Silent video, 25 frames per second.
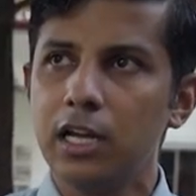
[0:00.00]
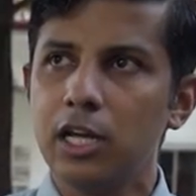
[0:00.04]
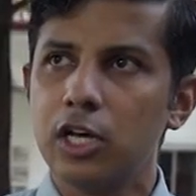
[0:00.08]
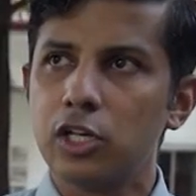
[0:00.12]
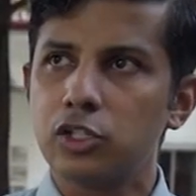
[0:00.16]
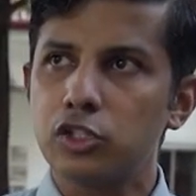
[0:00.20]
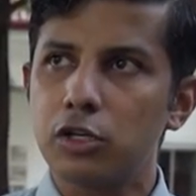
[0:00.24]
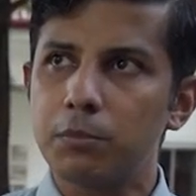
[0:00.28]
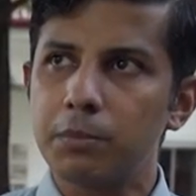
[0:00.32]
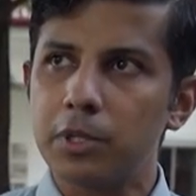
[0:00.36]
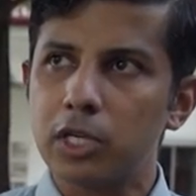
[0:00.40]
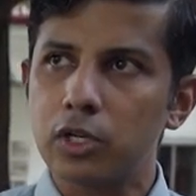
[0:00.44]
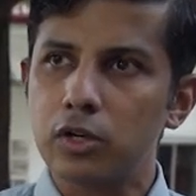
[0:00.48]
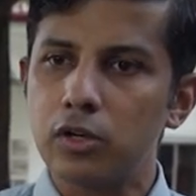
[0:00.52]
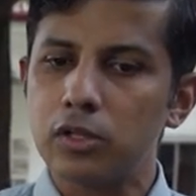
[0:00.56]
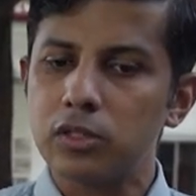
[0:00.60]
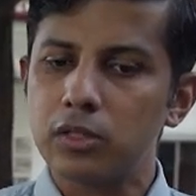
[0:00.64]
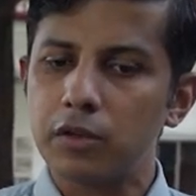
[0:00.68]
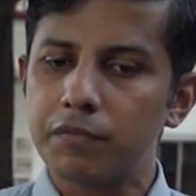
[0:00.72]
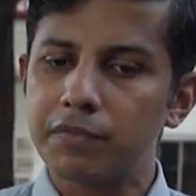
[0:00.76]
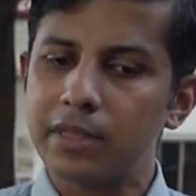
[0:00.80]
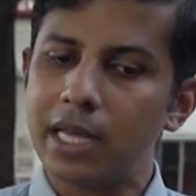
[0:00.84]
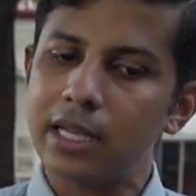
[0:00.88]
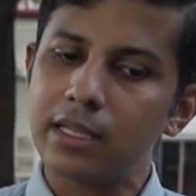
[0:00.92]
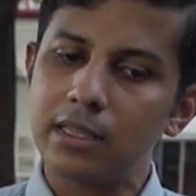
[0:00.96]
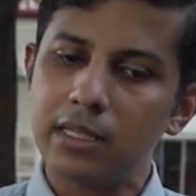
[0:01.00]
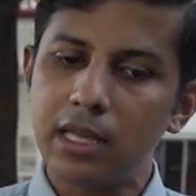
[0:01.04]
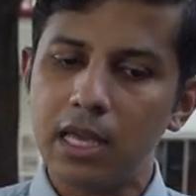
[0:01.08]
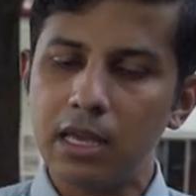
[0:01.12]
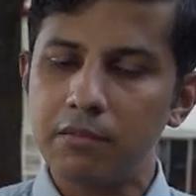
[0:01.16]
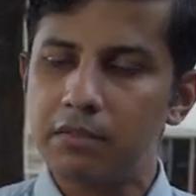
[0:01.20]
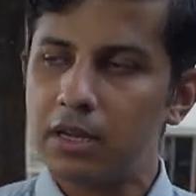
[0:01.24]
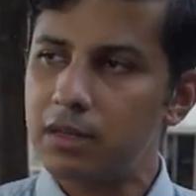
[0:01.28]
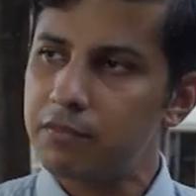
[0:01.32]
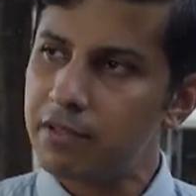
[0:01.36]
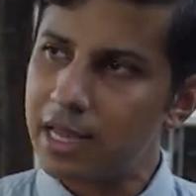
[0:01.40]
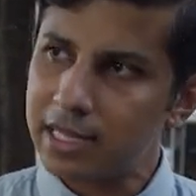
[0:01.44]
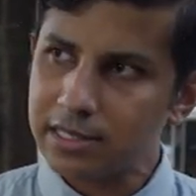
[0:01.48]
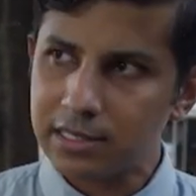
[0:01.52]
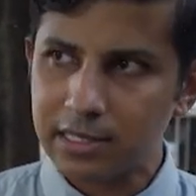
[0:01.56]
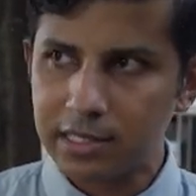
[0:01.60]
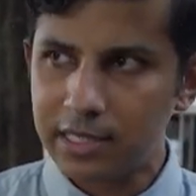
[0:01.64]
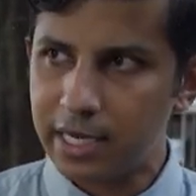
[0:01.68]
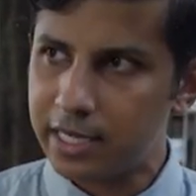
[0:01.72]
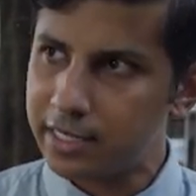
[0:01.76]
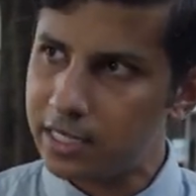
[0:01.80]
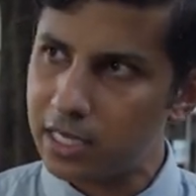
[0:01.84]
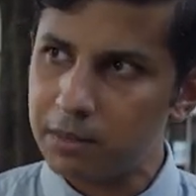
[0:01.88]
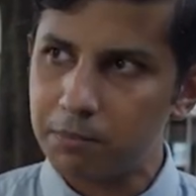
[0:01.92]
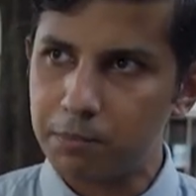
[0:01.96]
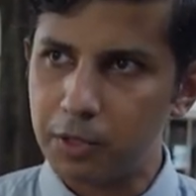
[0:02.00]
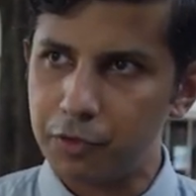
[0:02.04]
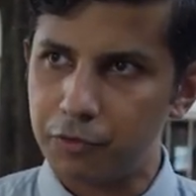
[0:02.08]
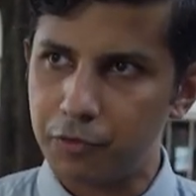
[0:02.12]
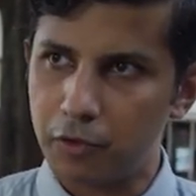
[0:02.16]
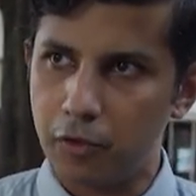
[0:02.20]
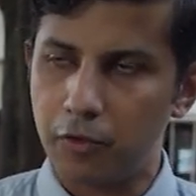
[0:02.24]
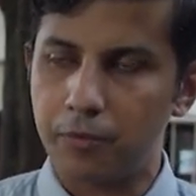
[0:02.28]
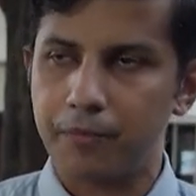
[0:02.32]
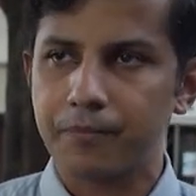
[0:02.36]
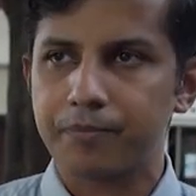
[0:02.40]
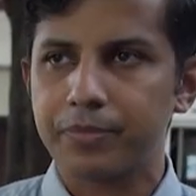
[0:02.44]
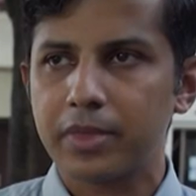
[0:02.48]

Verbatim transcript: So because of that, they were vaccinated before.